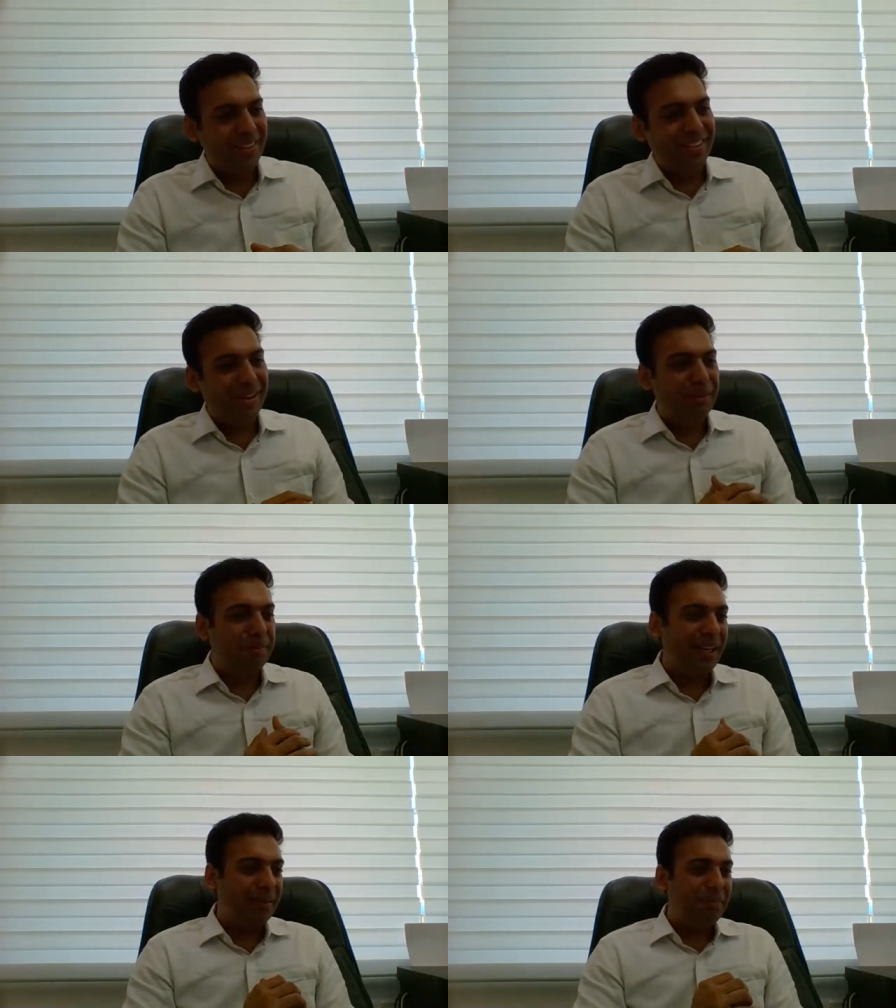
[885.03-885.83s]
We don't
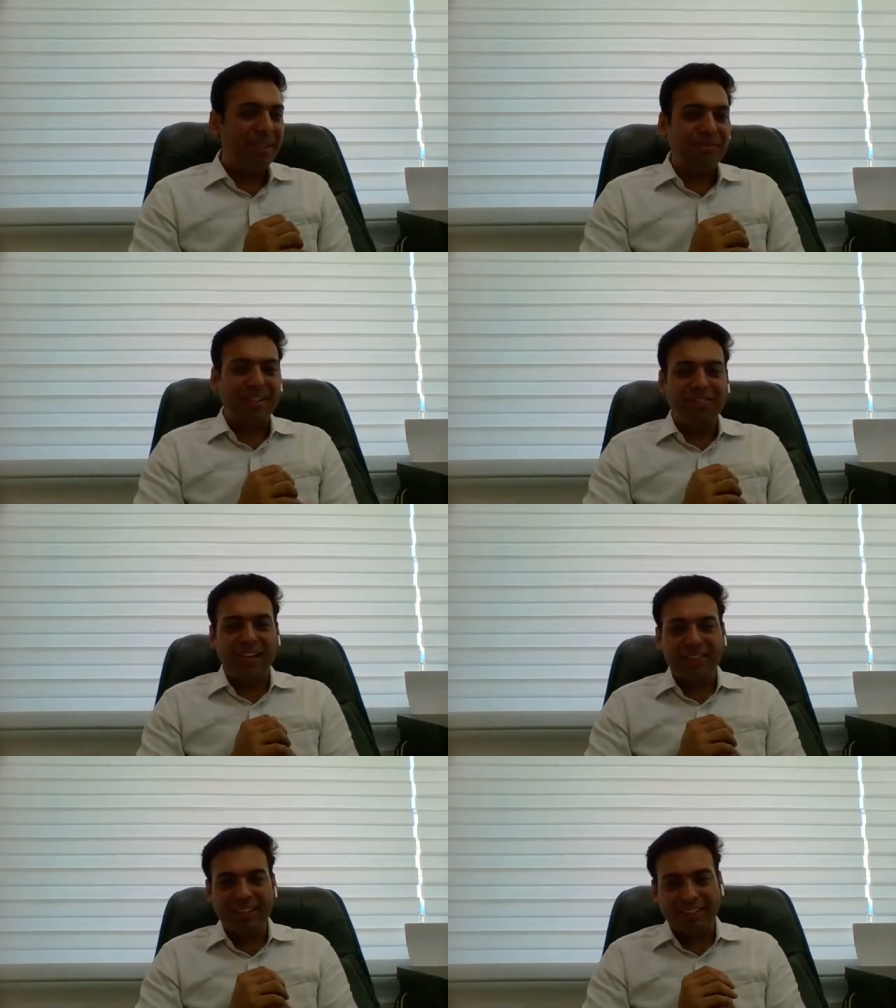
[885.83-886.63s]
pay people
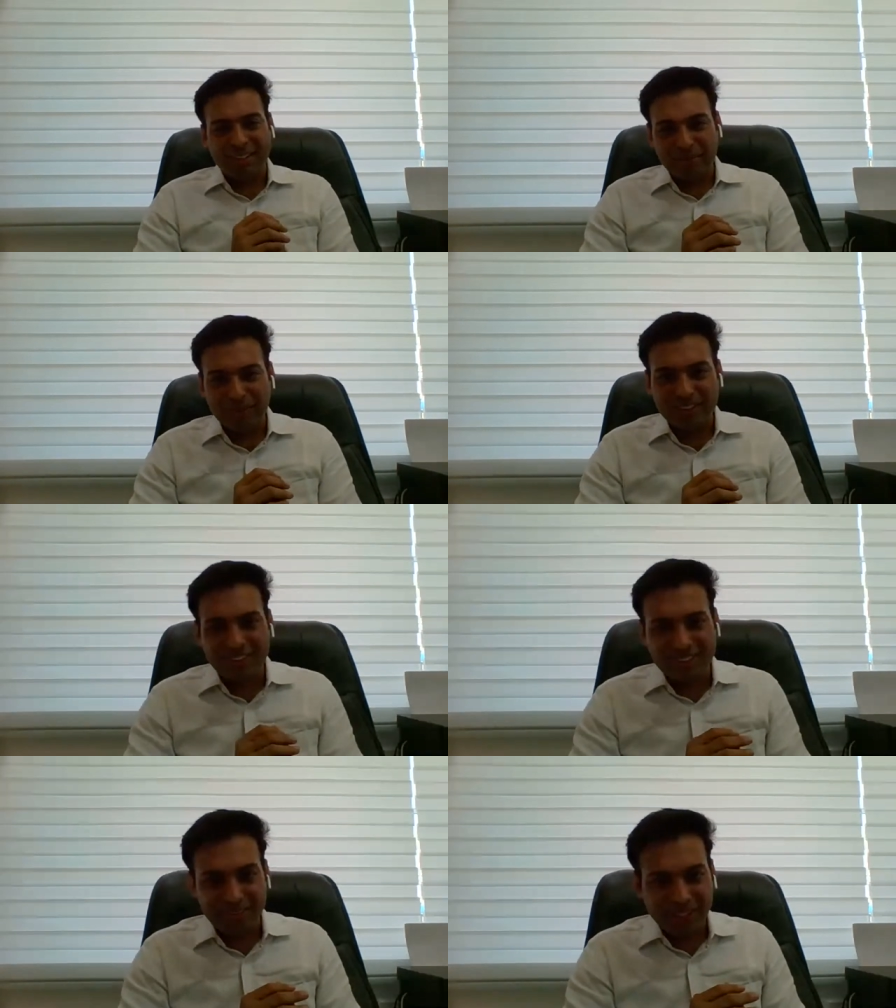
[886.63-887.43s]
five hundred rupees
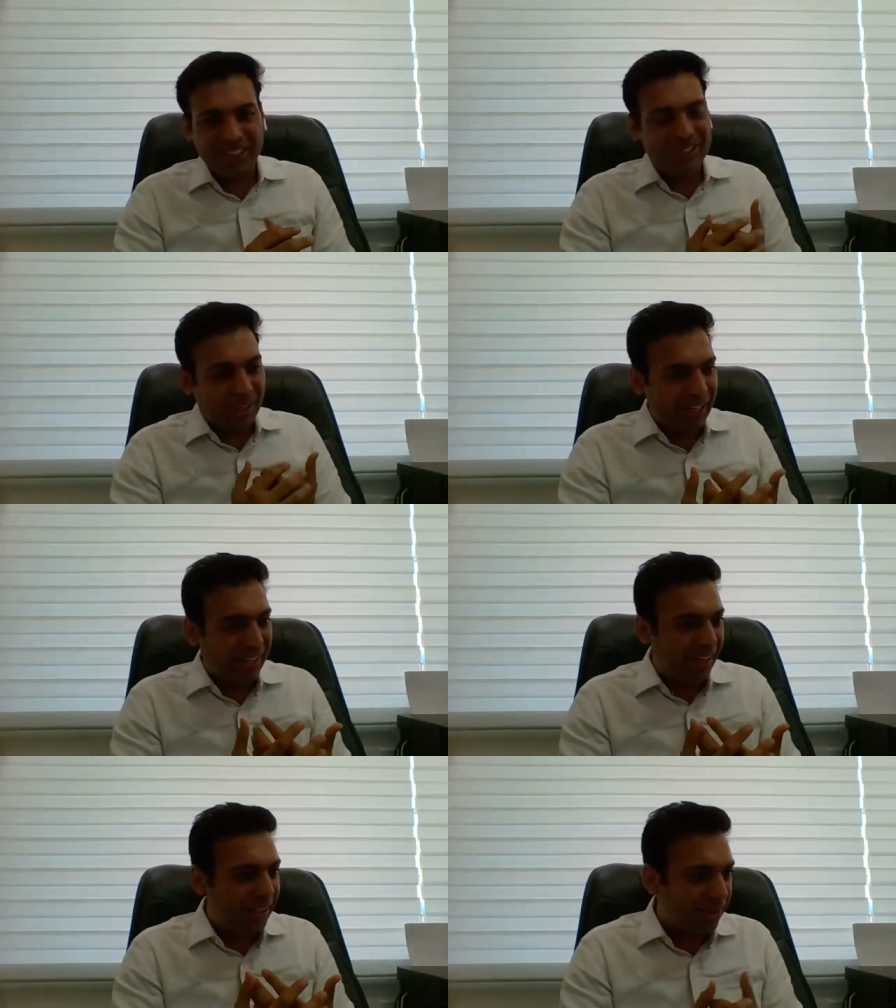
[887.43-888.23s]
or something. So I
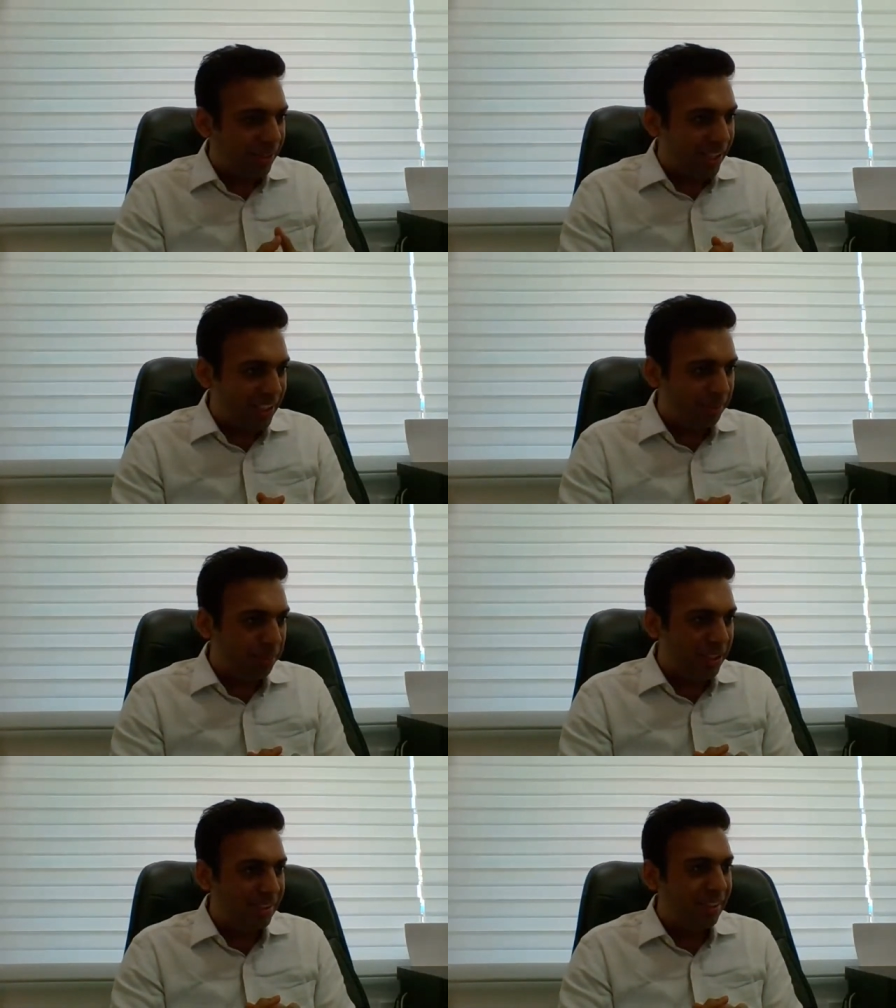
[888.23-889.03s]
write all the S O
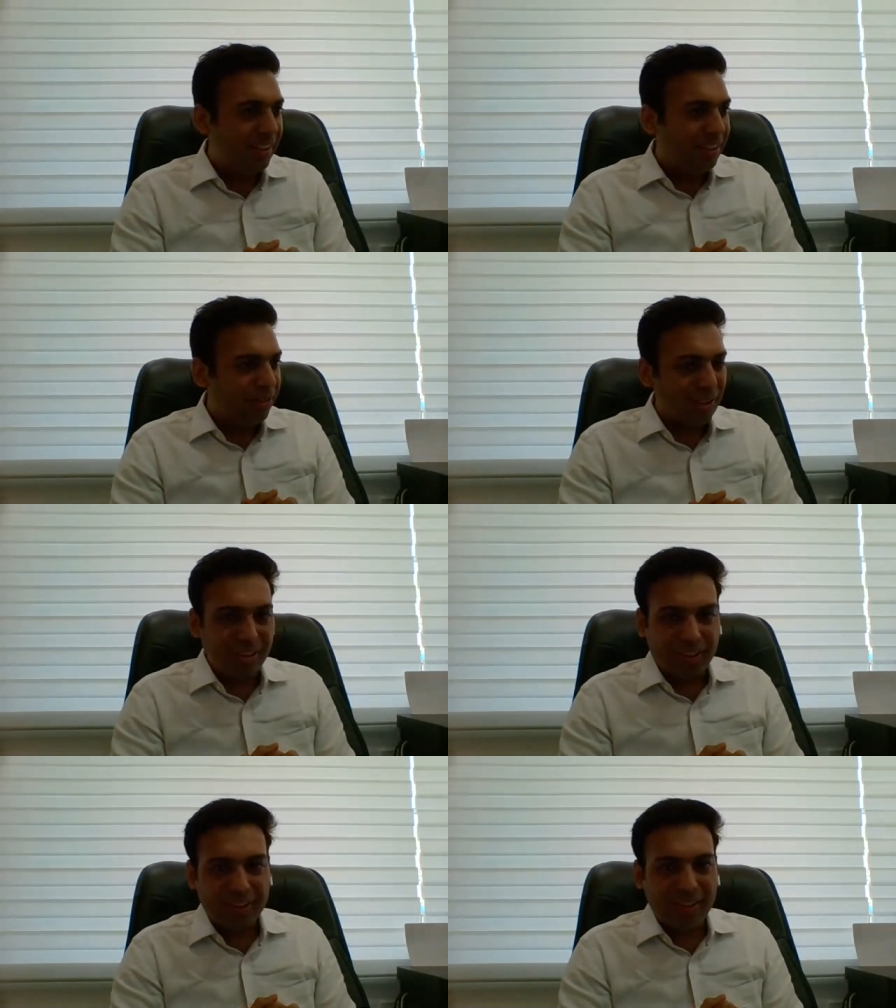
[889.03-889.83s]
Ps
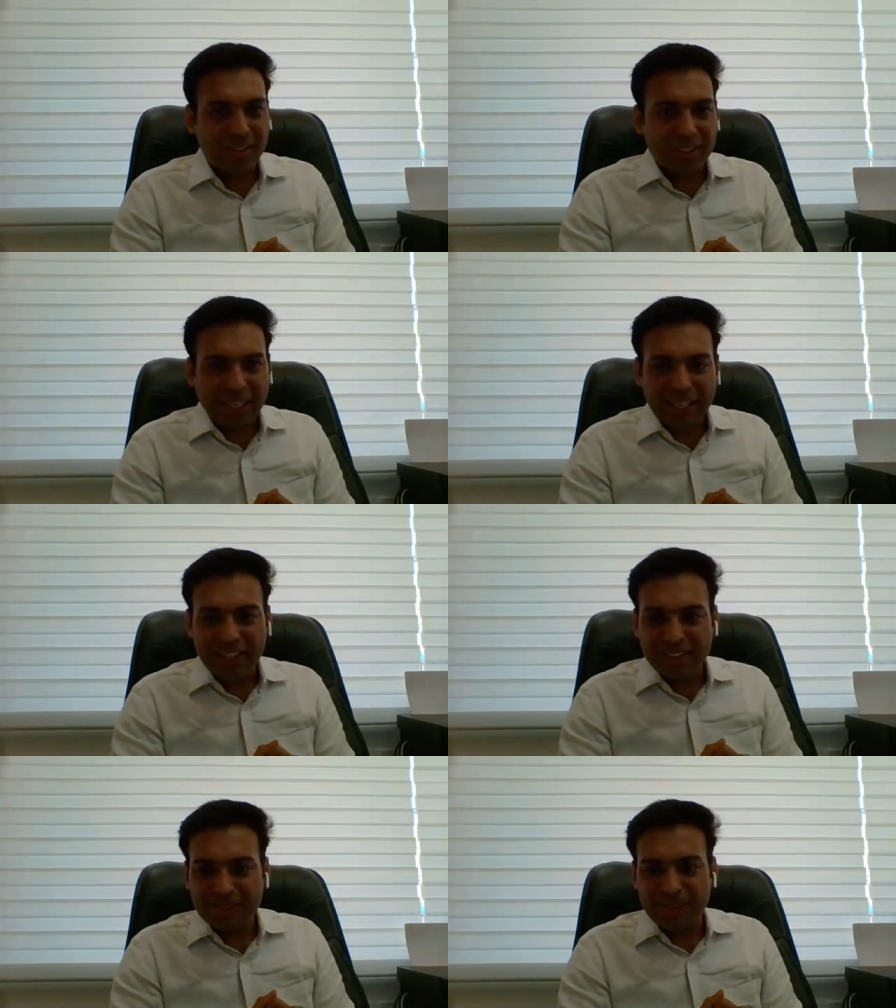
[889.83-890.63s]
for all the
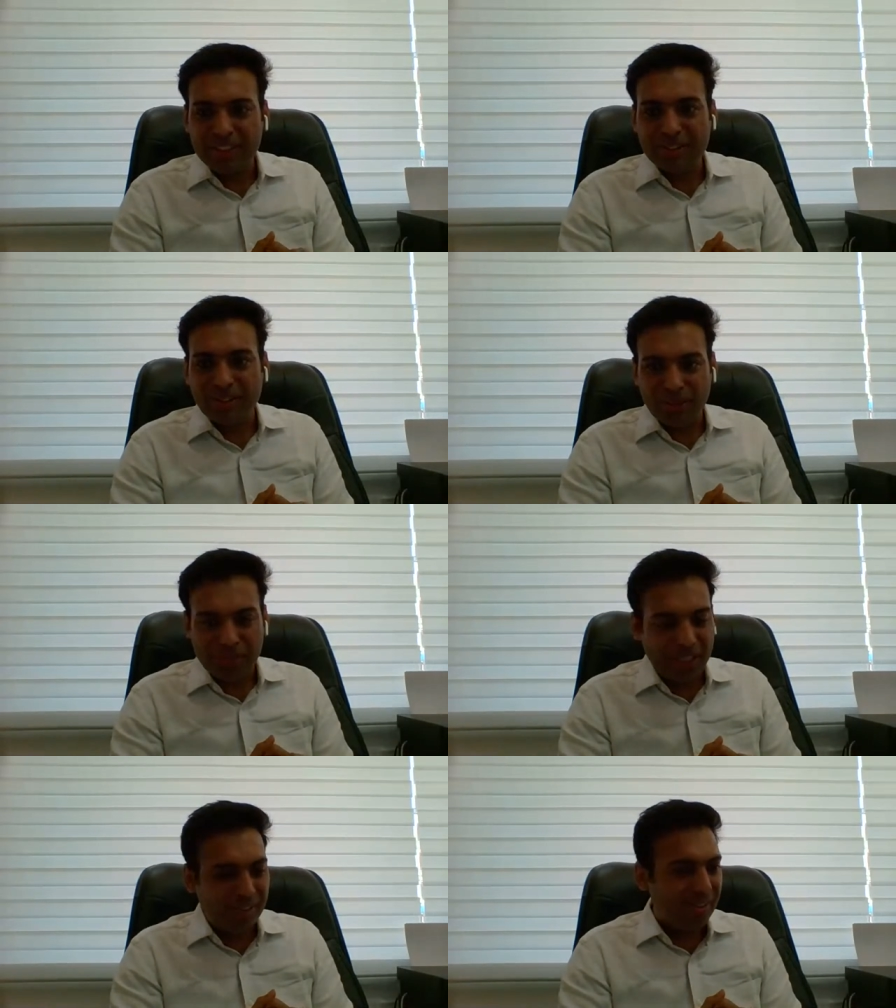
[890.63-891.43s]
Canadian students on
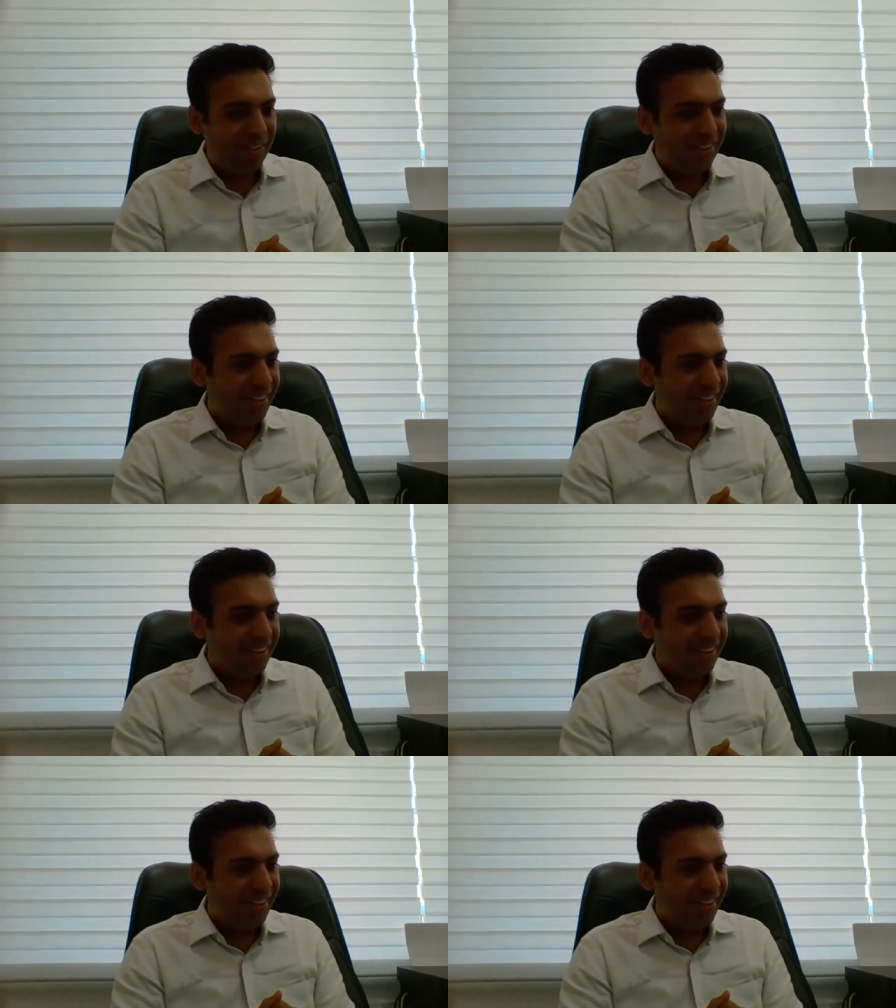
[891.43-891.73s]
my own.